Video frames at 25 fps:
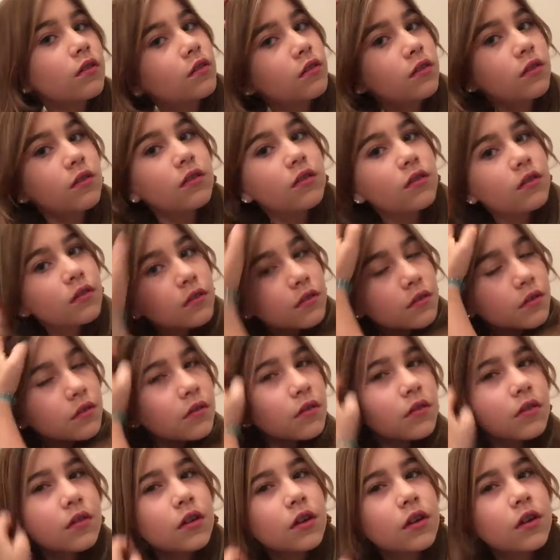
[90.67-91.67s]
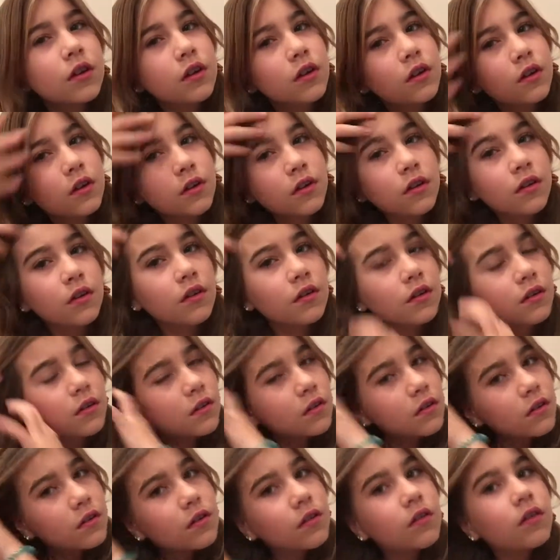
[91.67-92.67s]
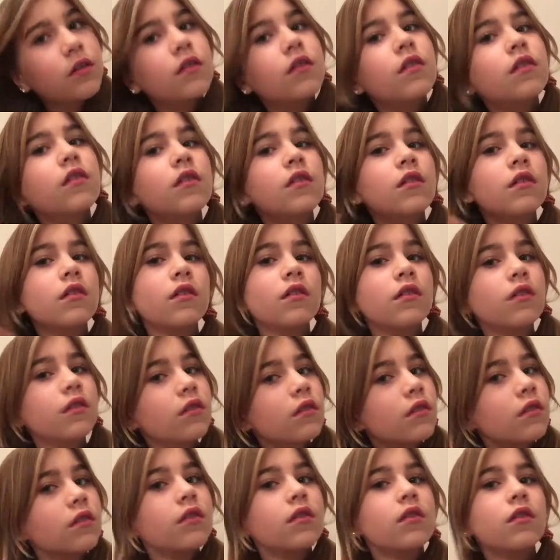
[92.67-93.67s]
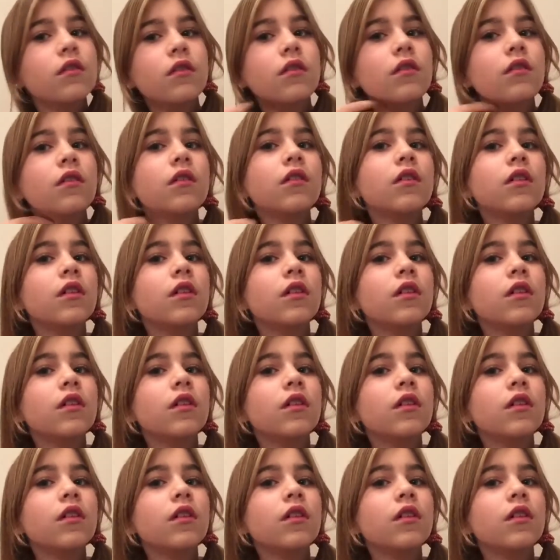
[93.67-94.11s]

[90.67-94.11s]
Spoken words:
Nothing is said.